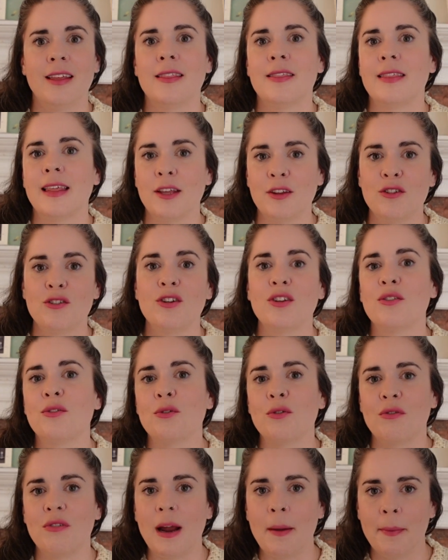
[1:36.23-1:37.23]
That's just
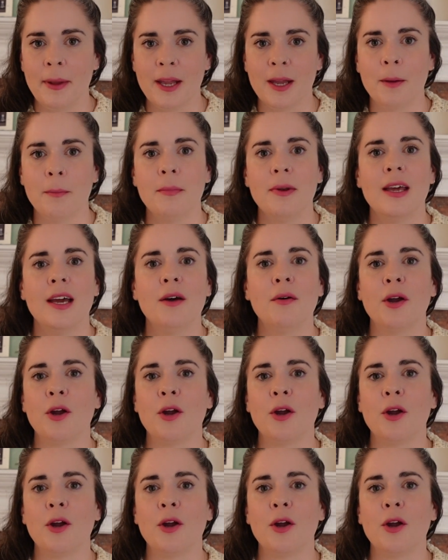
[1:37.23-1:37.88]
all wrapping up now,